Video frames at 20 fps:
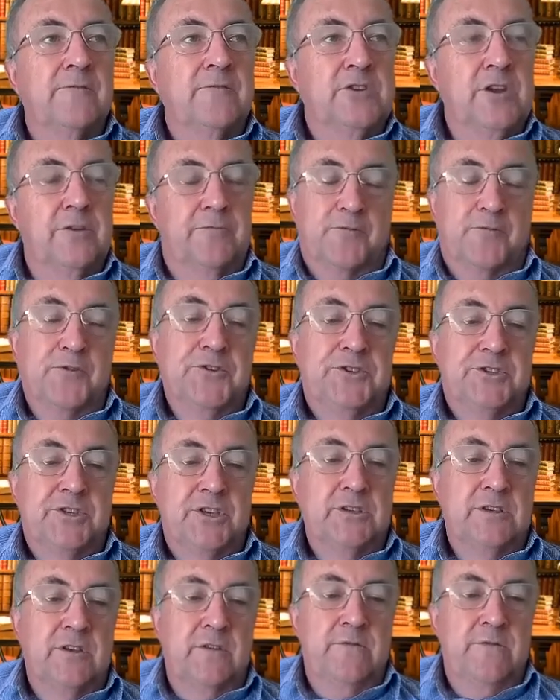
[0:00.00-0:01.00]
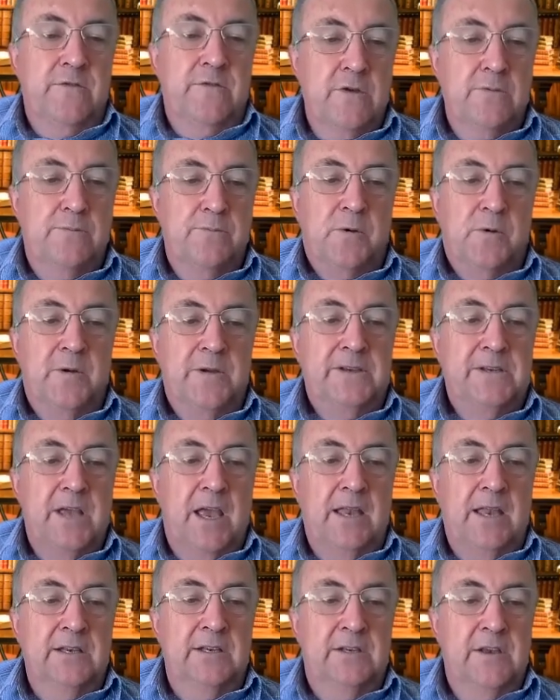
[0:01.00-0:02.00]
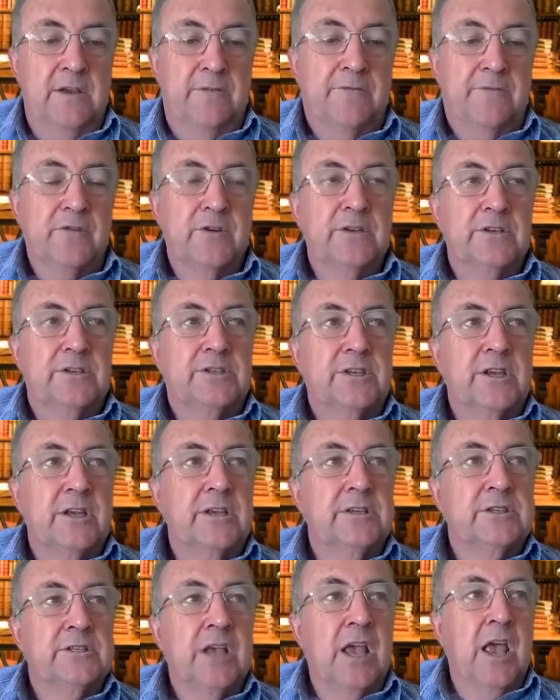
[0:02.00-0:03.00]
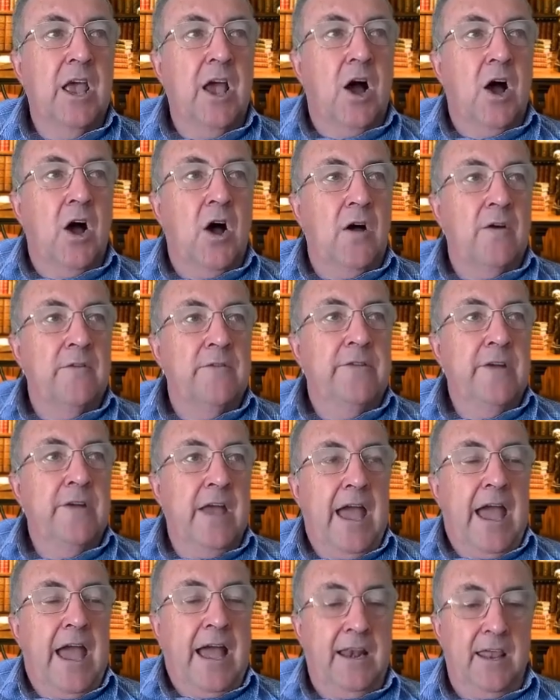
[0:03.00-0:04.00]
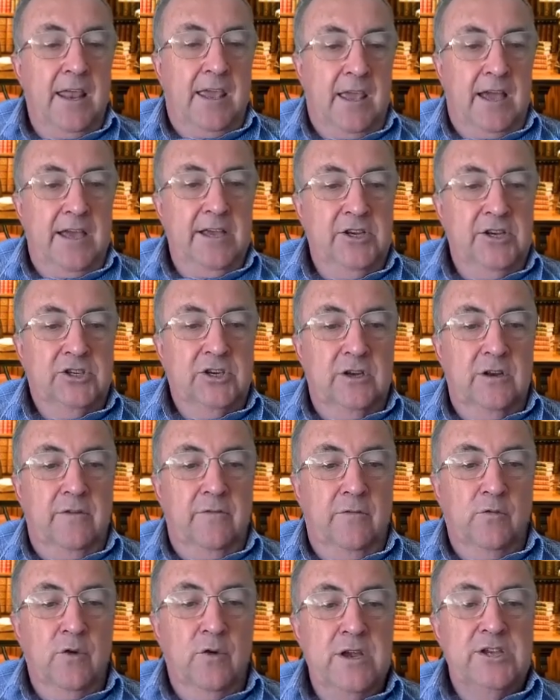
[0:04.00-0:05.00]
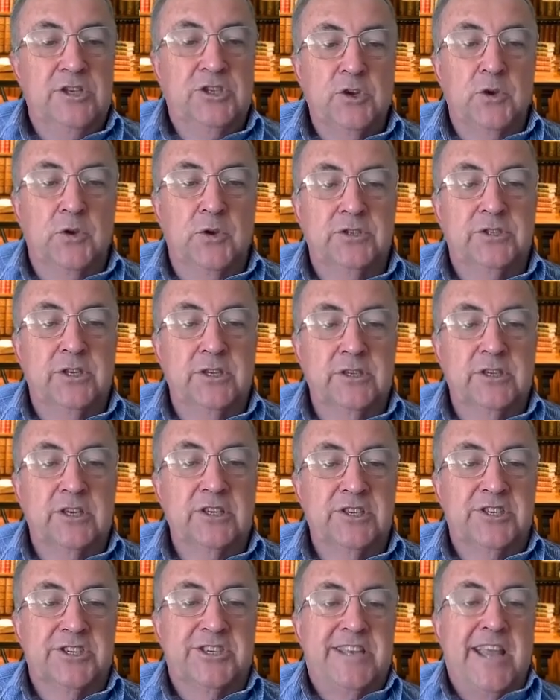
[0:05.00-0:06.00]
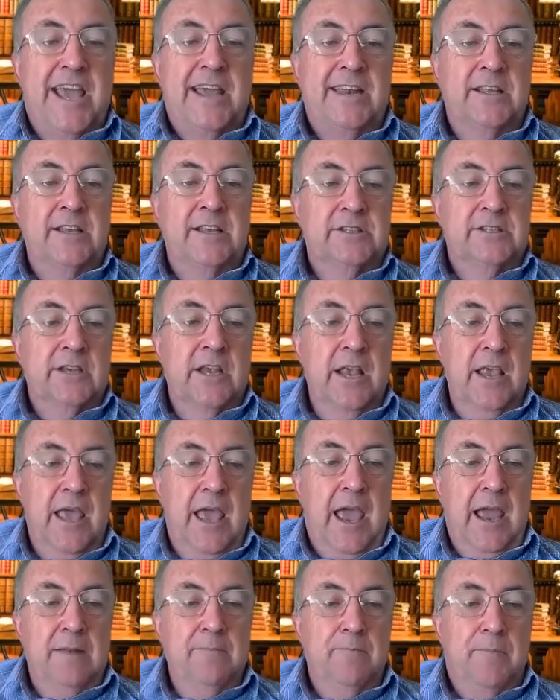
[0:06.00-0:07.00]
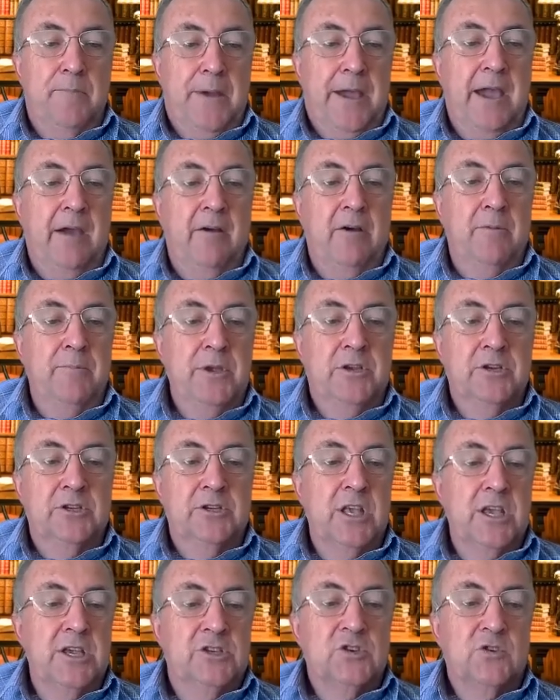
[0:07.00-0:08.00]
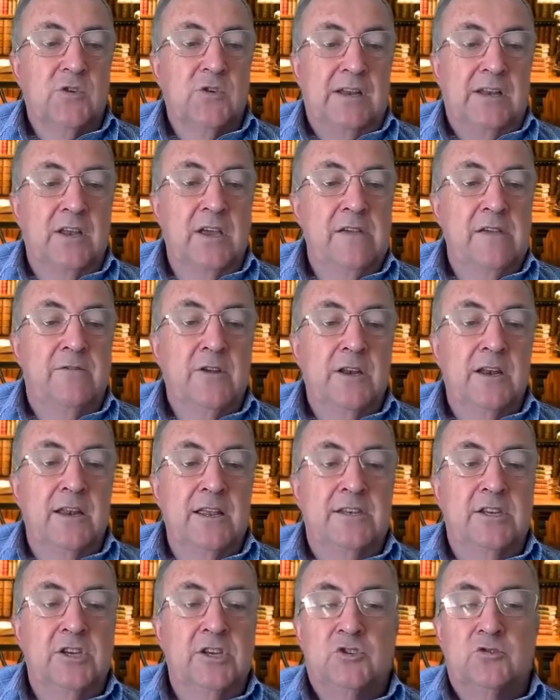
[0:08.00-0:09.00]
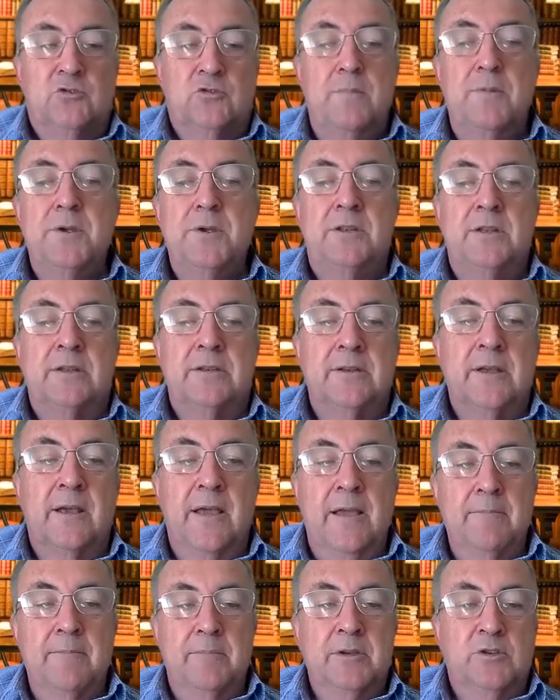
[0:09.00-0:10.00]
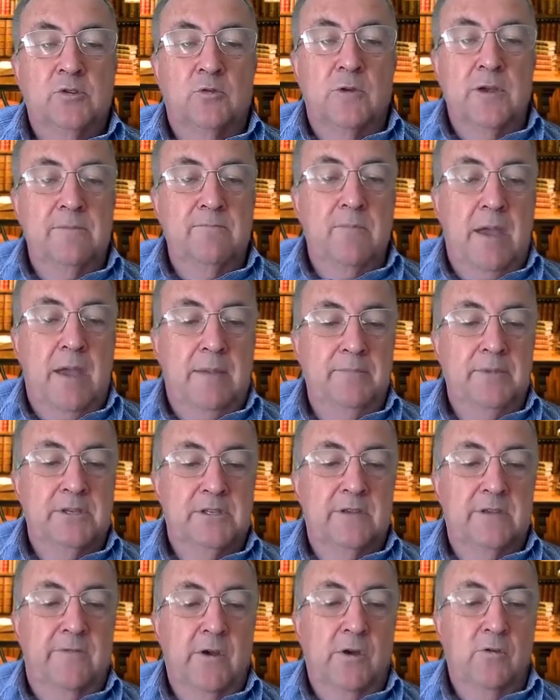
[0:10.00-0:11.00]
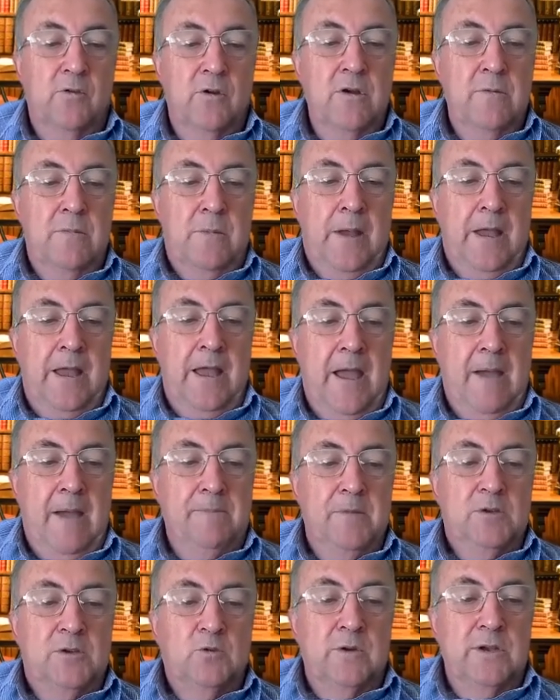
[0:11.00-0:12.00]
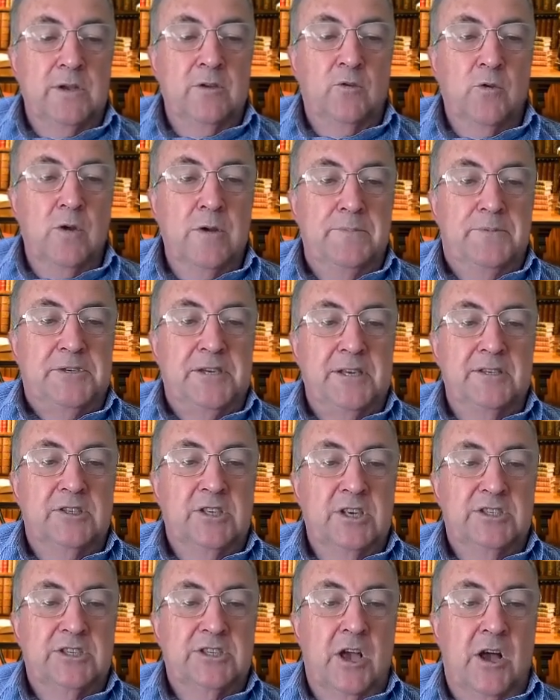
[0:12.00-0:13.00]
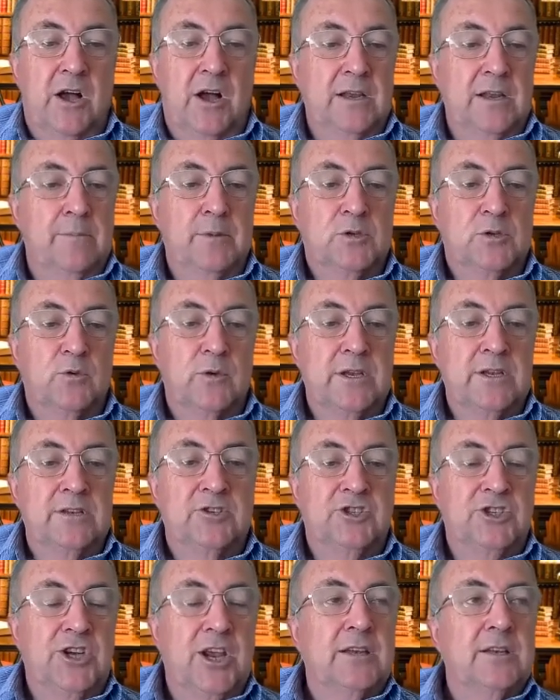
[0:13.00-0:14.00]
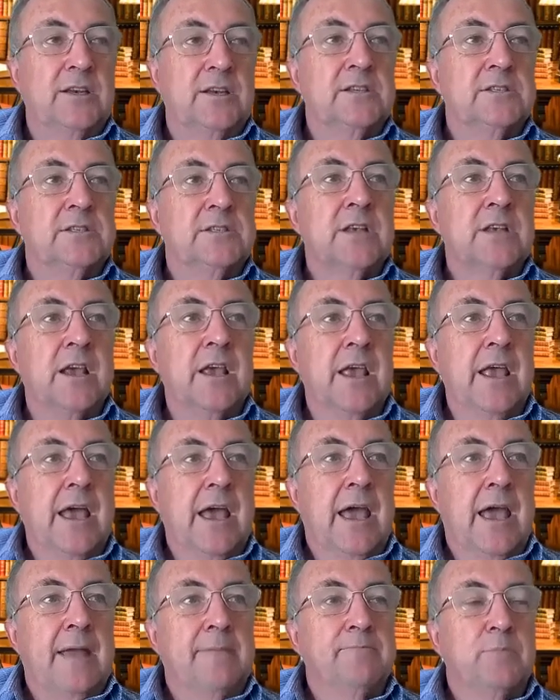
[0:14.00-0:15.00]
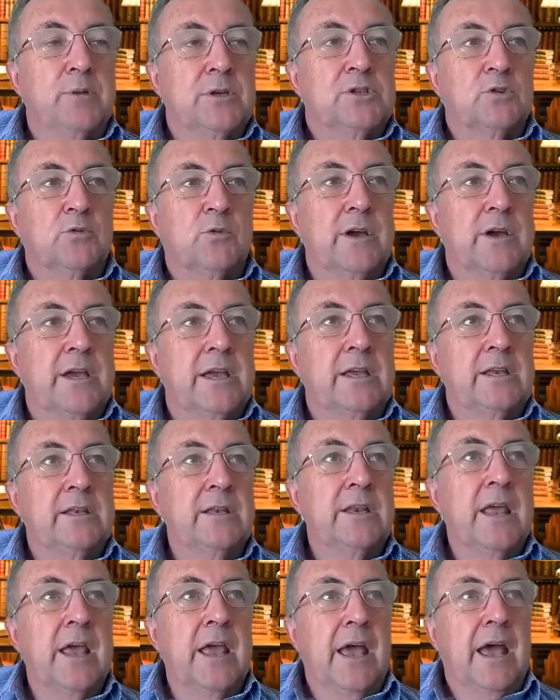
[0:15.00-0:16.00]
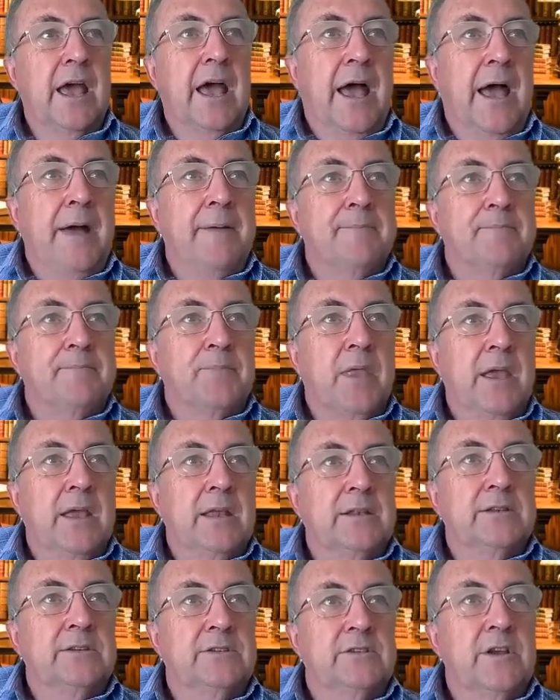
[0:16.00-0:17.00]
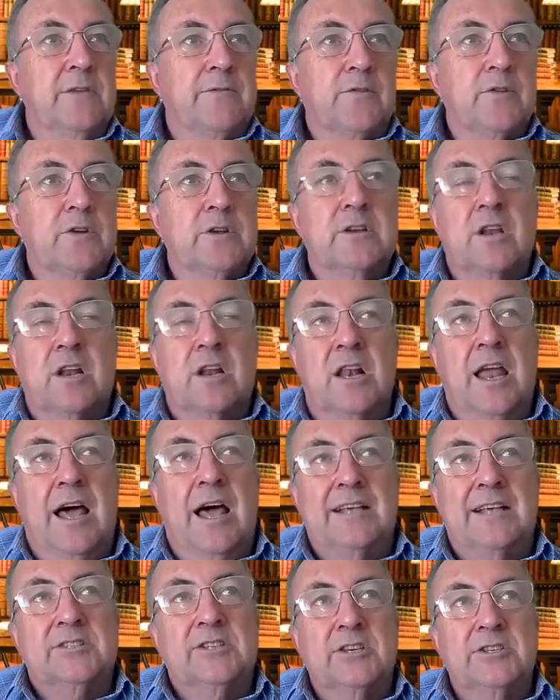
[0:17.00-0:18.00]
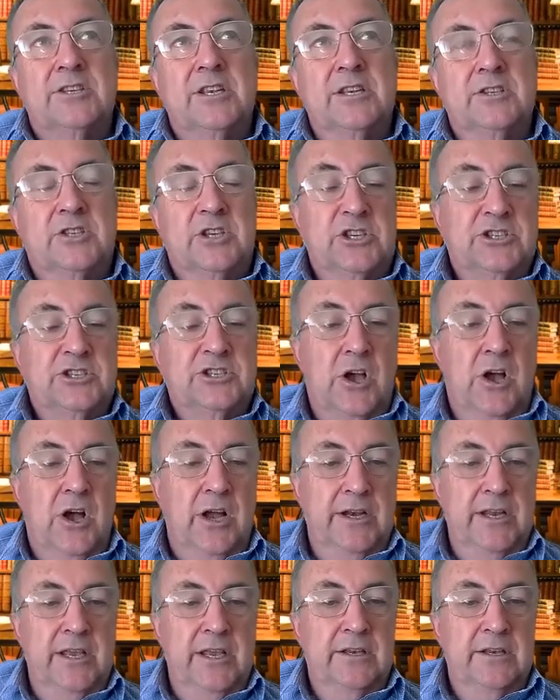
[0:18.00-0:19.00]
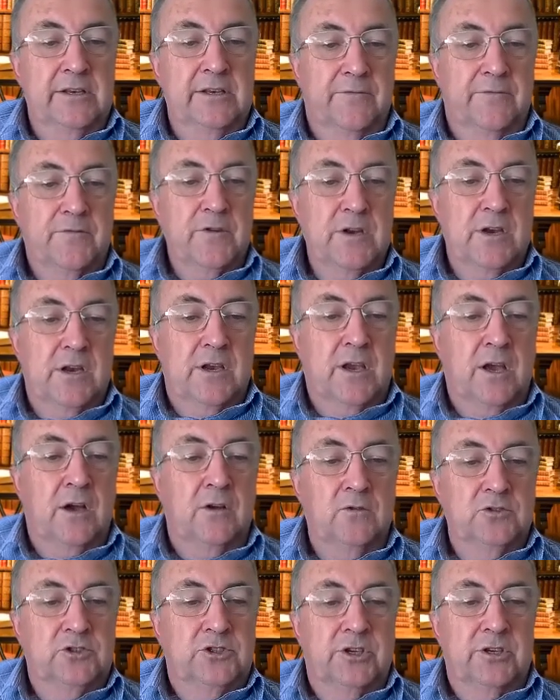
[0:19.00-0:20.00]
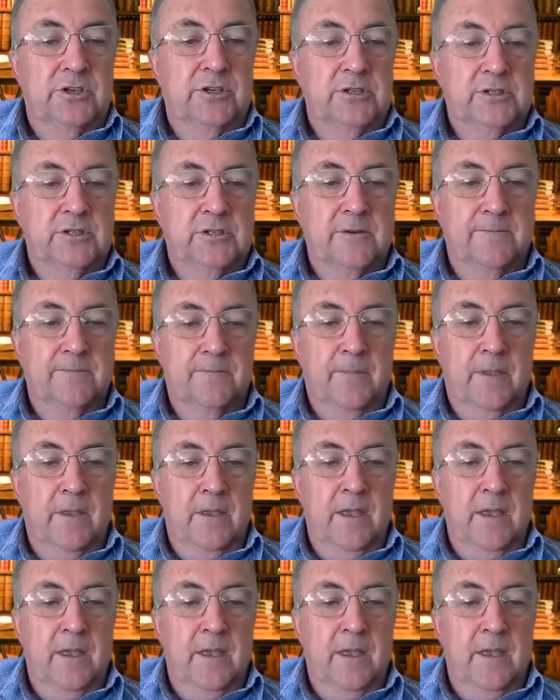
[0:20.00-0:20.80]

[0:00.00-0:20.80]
of differences of viewpoint and differences of allocation of resources and status and power, because these are unevenly distributed between members of a group and between groups in society, between genders and between different classes in society and different cultures.